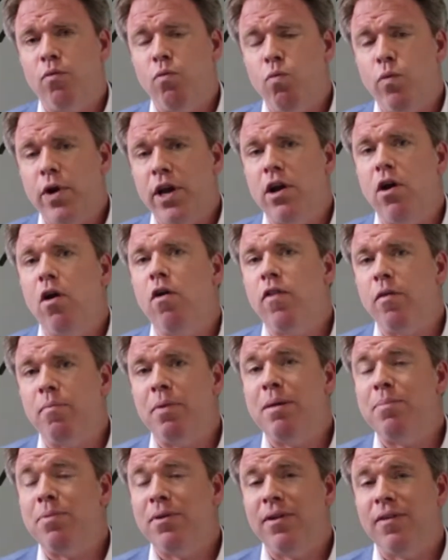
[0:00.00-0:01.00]
We know that
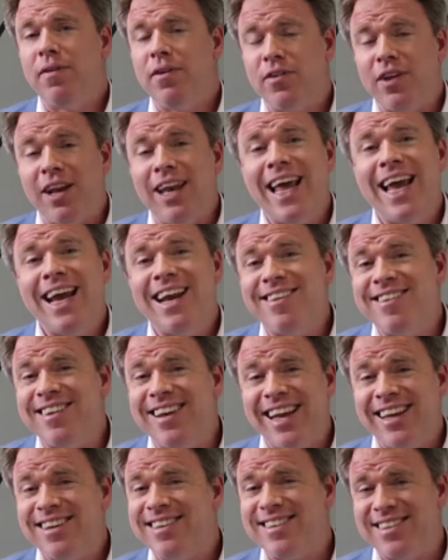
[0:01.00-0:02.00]
there's a lei de
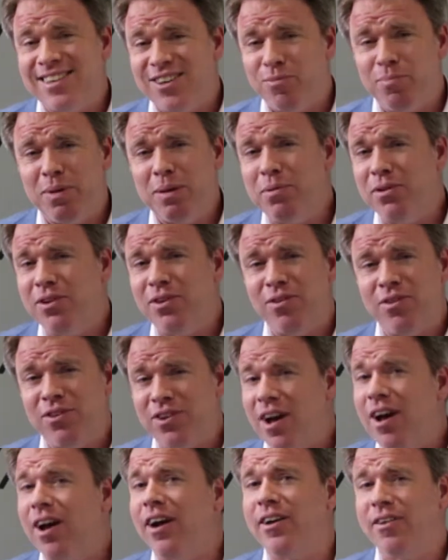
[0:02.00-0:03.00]
silencio, and people don't
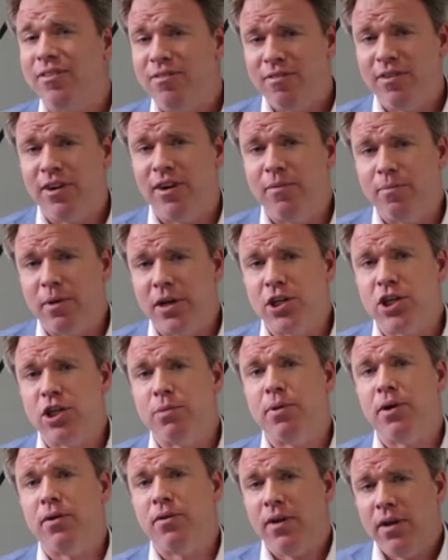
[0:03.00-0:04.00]
talk very much
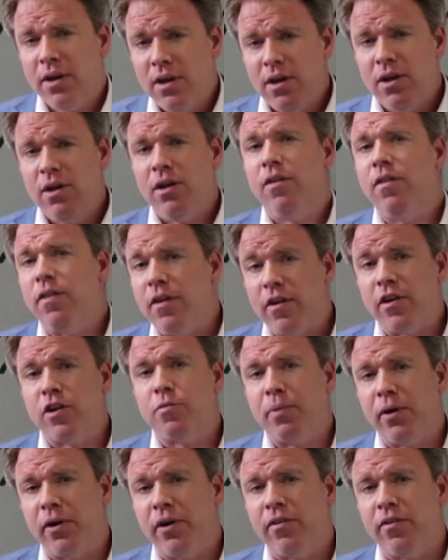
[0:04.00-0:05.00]
about their
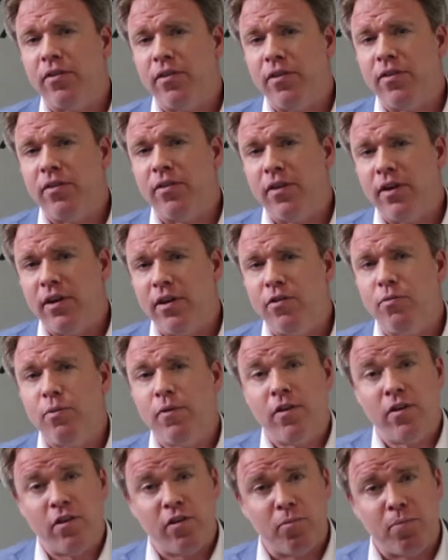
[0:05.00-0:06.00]
experience in cities
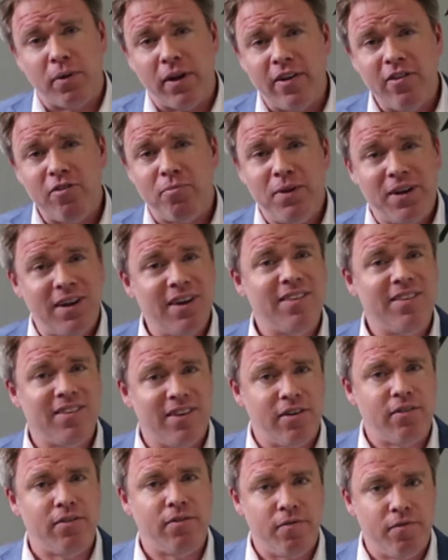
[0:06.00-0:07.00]
when they're displaced because
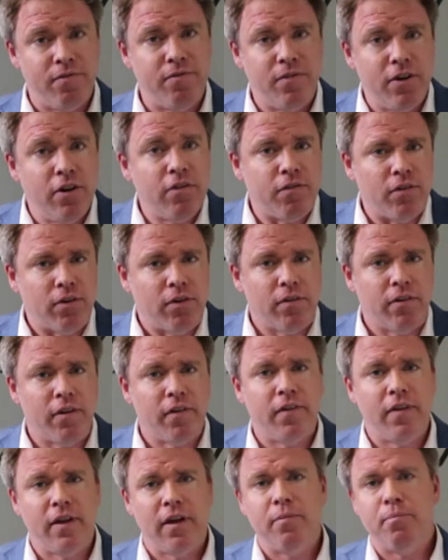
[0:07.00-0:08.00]
they're fearful
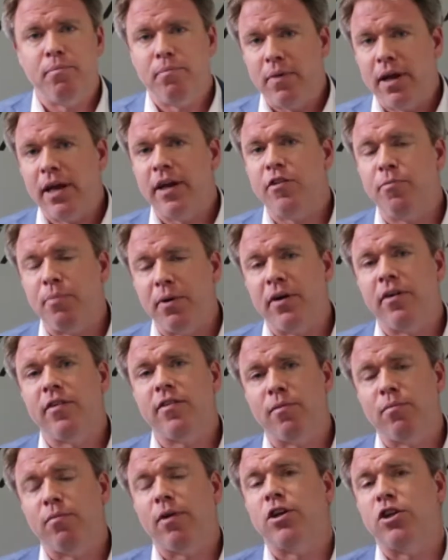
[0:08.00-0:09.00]
that they may experience
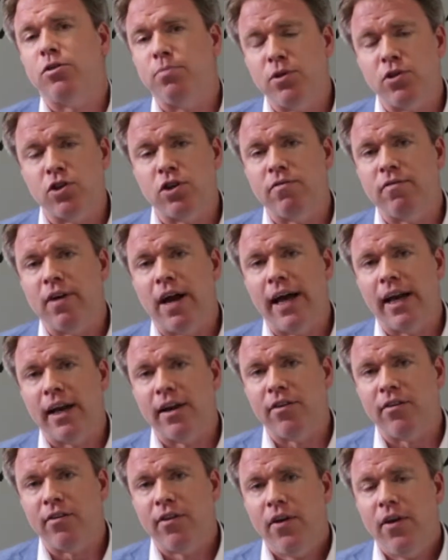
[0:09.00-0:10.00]
some retribution
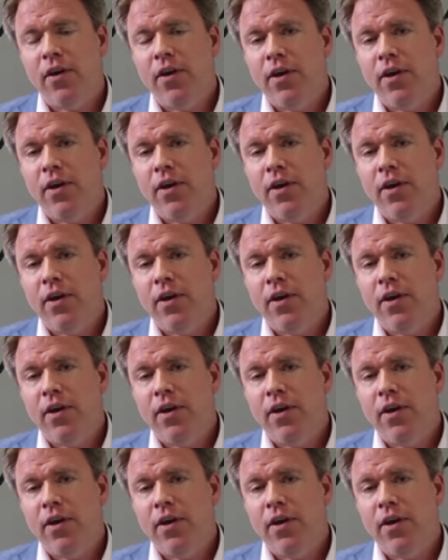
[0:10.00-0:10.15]
violence.